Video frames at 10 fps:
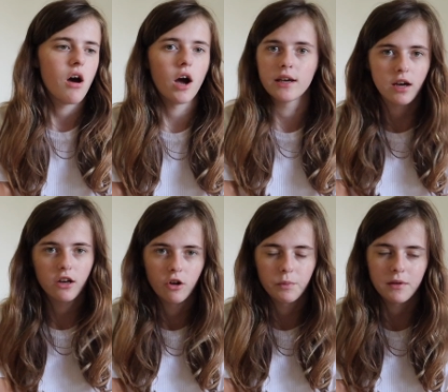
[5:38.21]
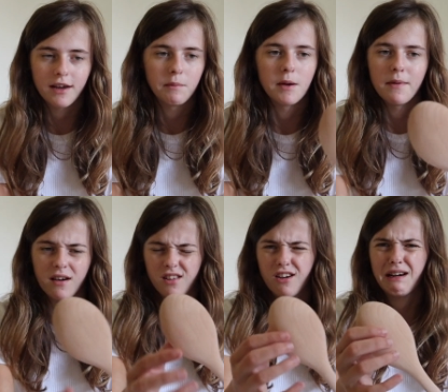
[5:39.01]
I cannot put that in my
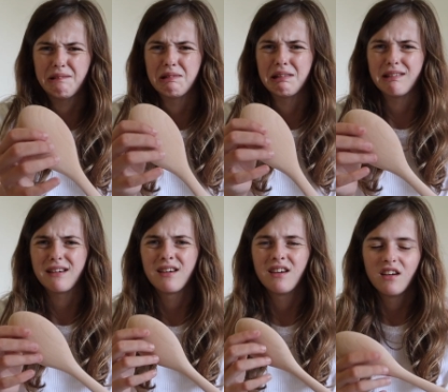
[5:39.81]
mouth. I can't even like,